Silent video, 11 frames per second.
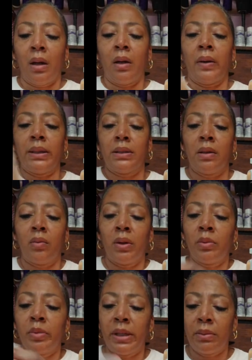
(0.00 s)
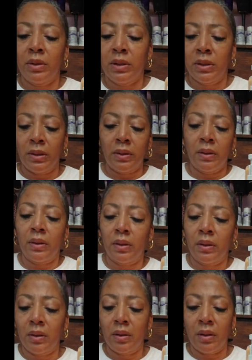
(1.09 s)
Alright, so I want to be able to
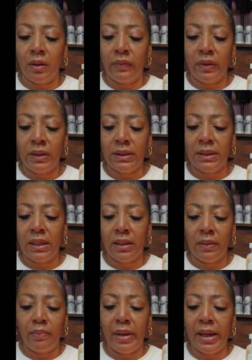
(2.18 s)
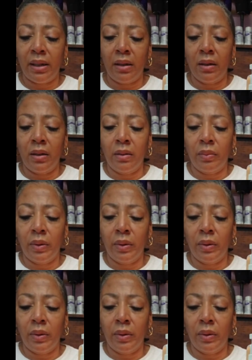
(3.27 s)
cover this back up.